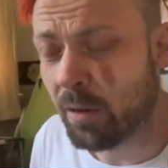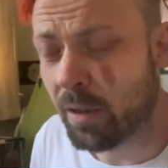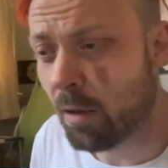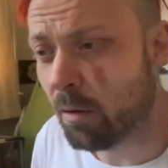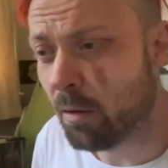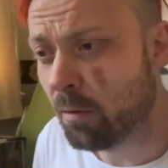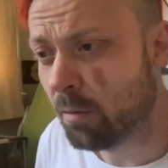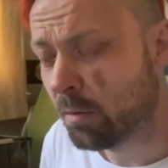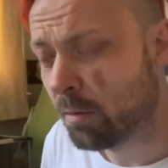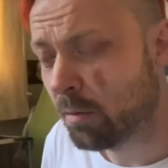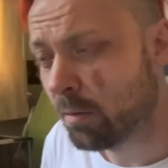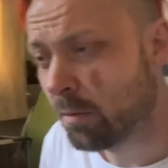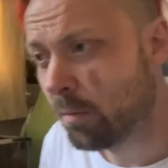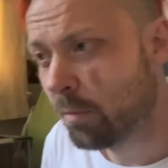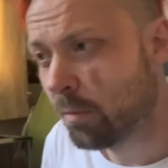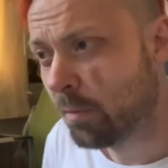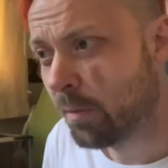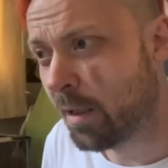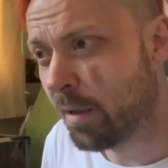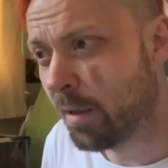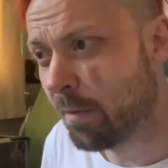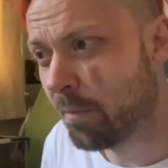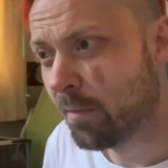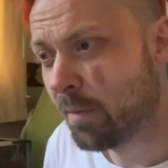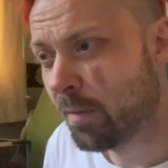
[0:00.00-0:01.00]
You know,
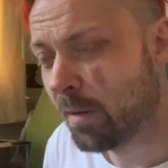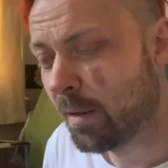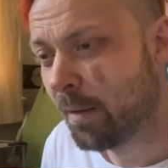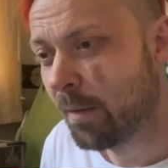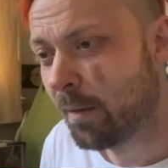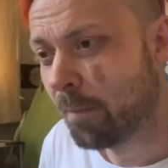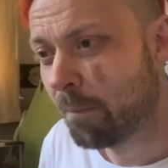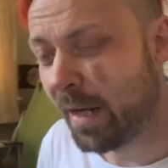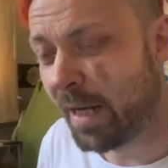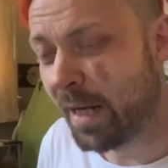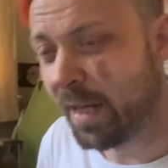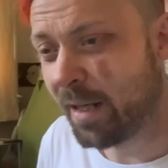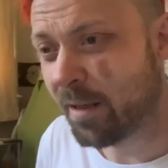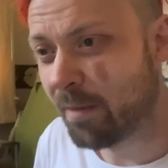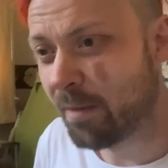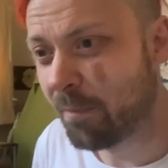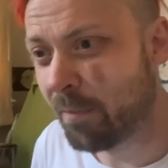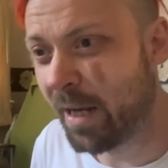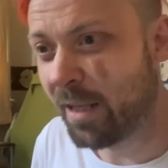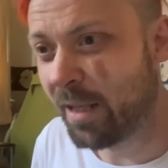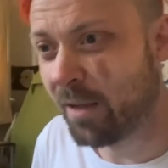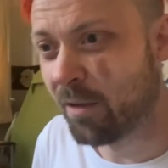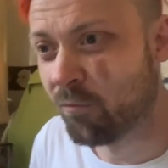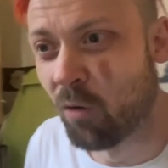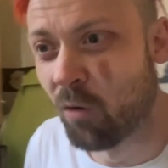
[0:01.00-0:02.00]
can make
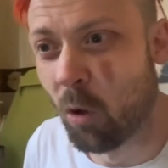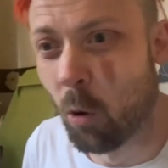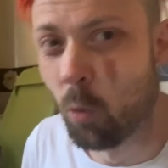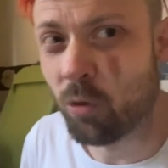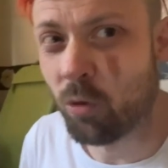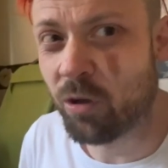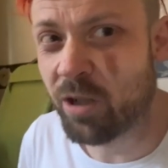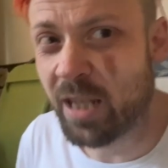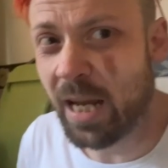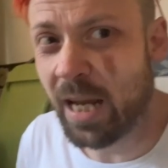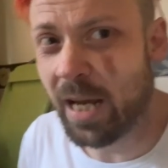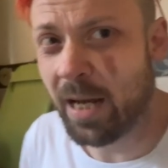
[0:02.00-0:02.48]
make the rules